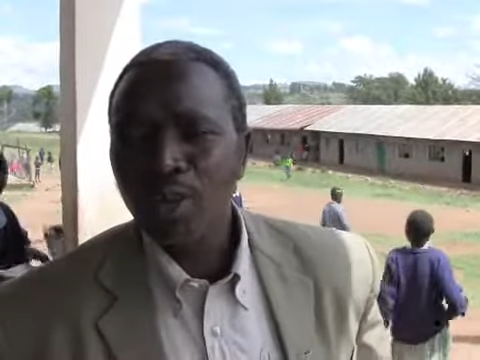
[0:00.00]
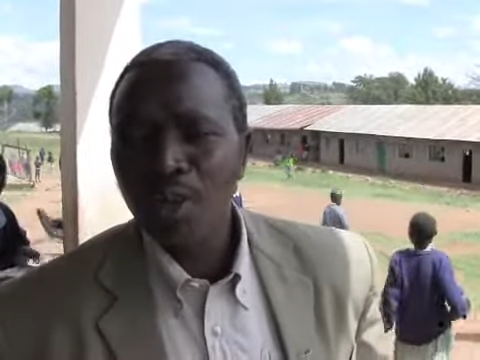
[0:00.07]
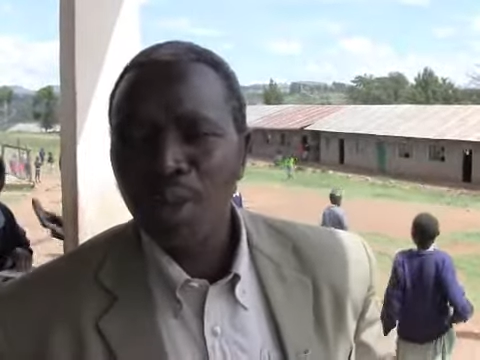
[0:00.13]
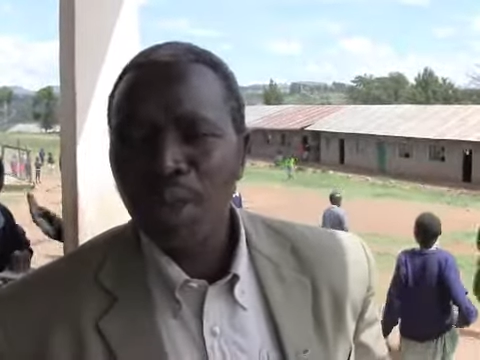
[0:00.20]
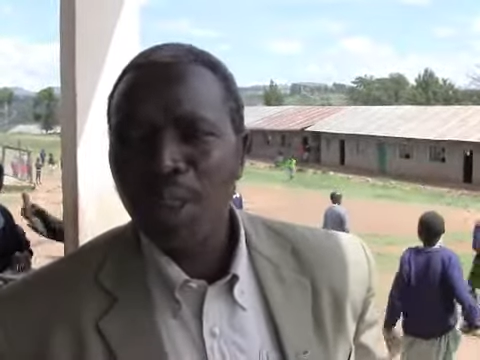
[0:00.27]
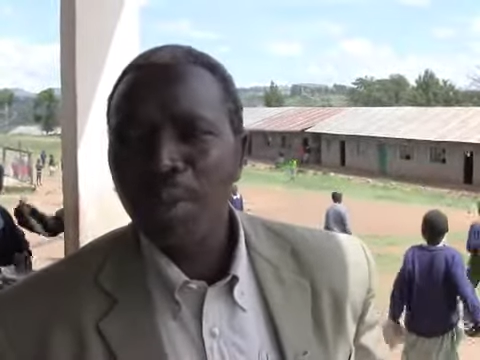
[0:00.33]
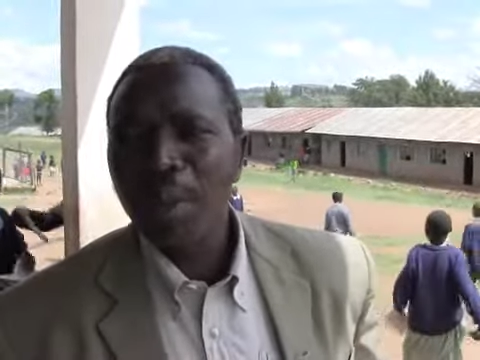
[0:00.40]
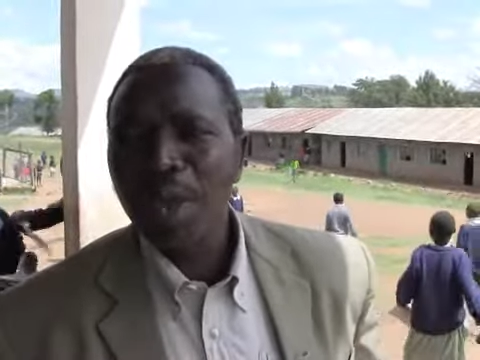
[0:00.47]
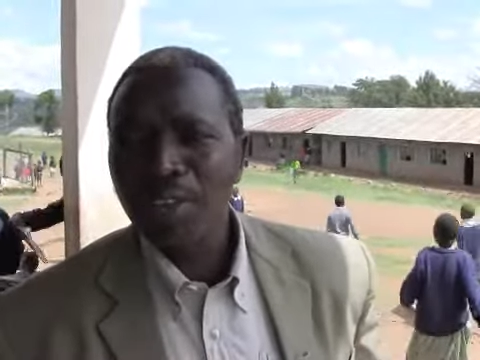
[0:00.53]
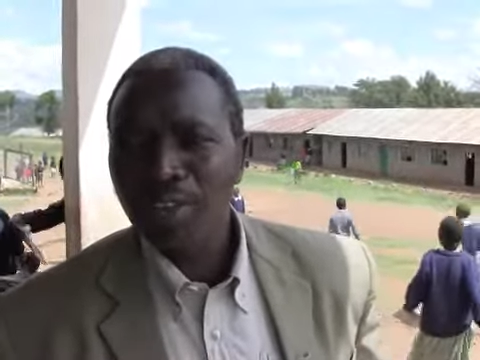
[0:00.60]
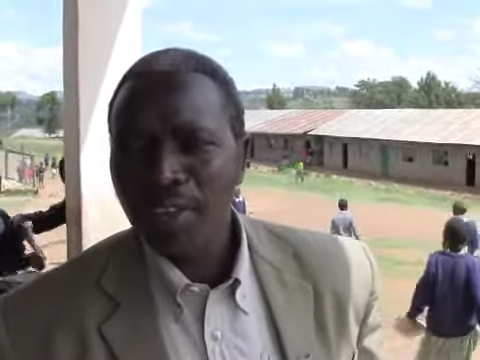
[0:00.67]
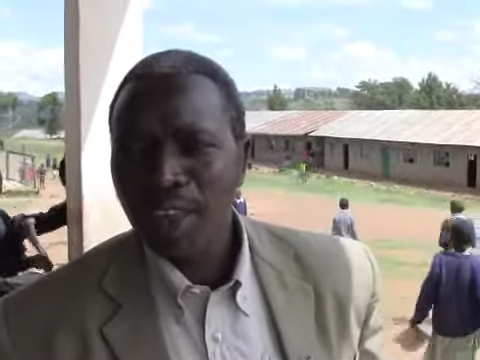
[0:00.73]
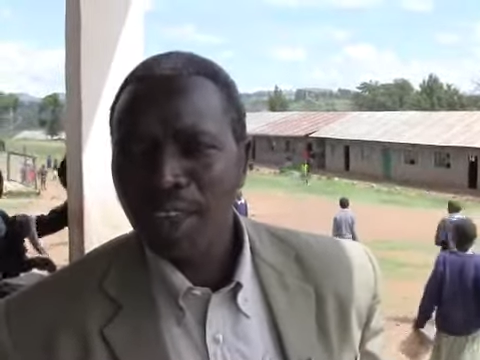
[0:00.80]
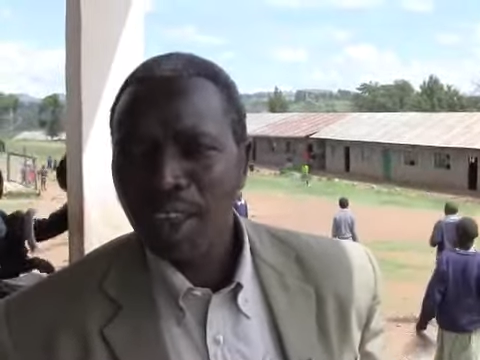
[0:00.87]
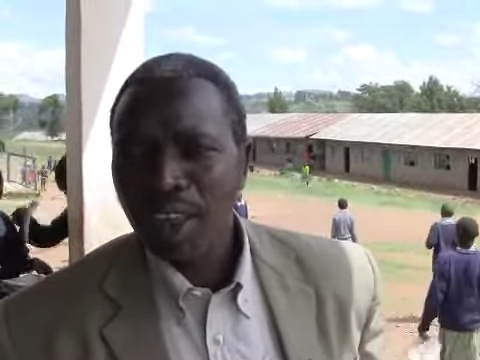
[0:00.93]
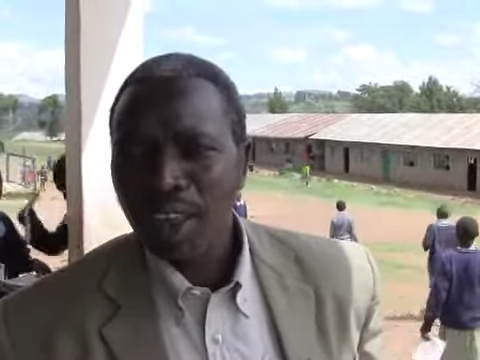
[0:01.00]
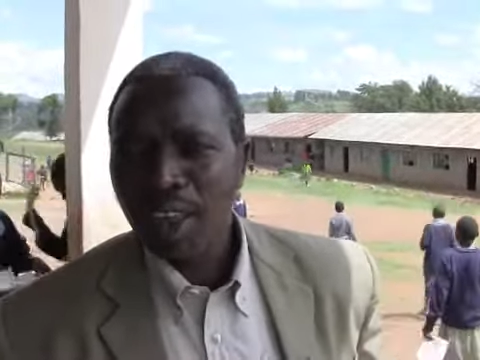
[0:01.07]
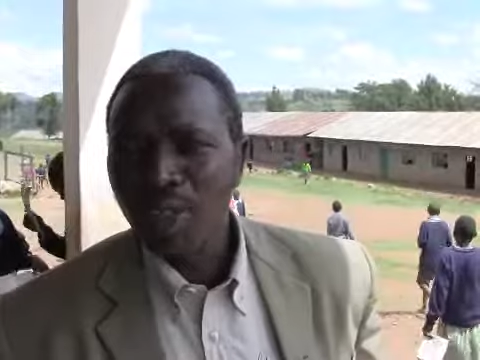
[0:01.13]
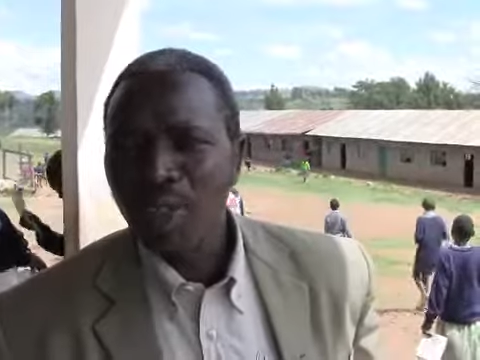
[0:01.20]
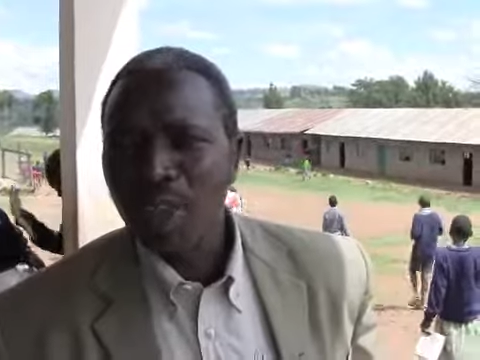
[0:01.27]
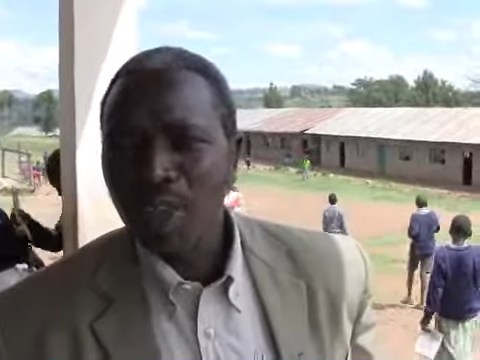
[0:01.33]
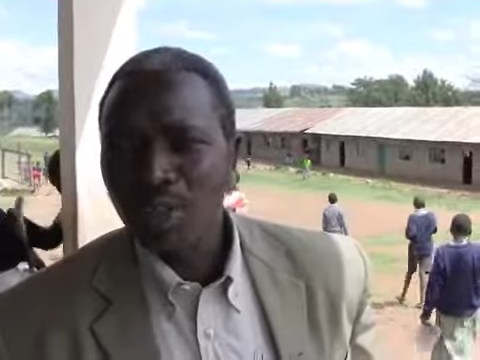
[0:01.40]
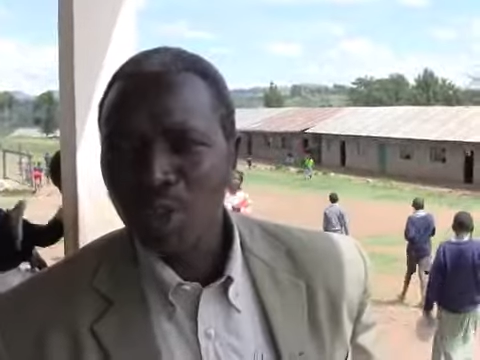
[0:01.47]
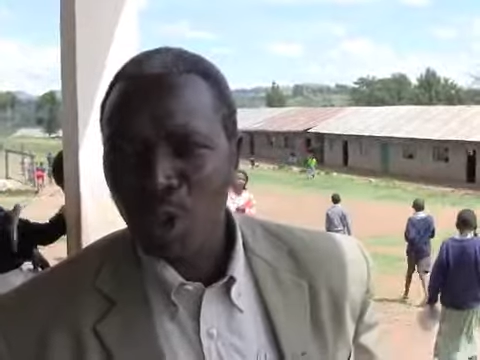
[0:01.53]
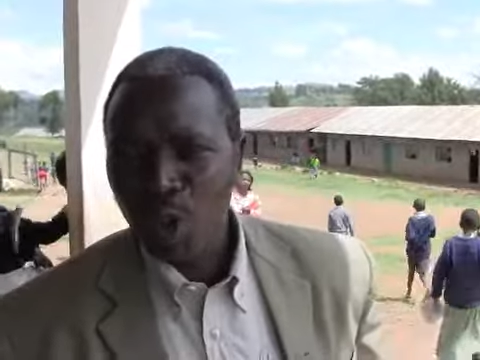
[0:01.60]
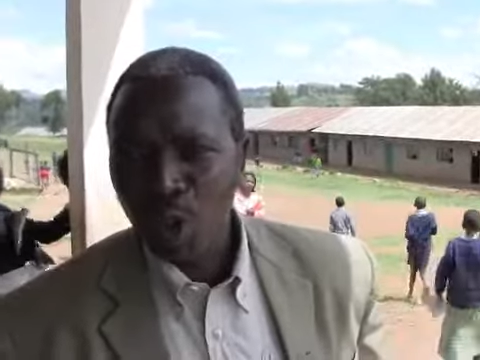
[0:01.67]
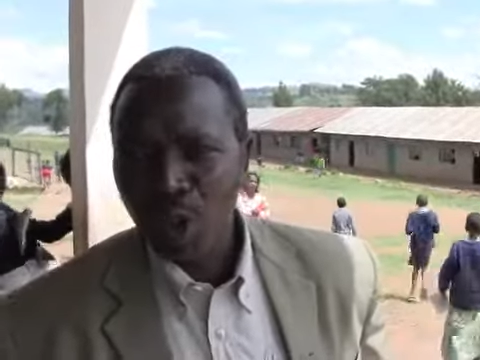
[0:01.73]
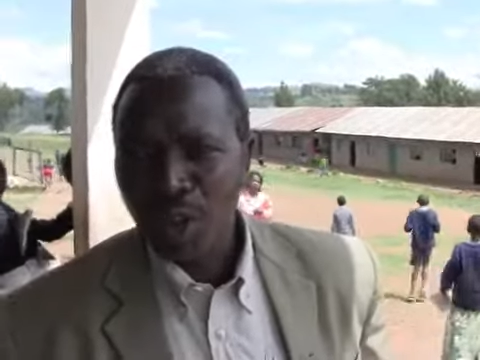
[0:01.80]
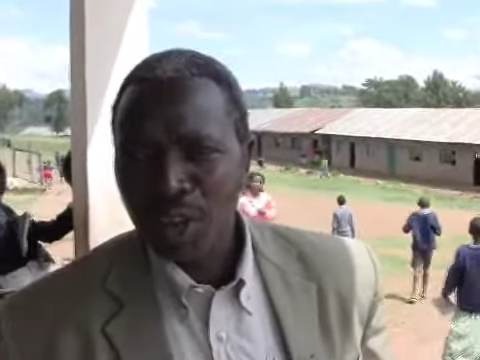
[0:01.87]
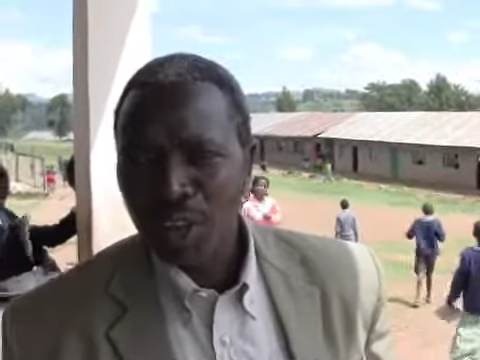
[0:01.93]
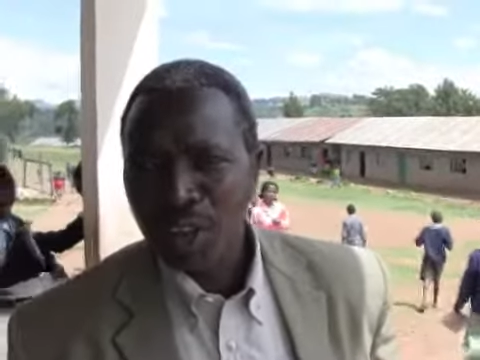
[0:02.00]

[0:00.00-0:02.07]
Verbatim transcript: to be the best in the zone.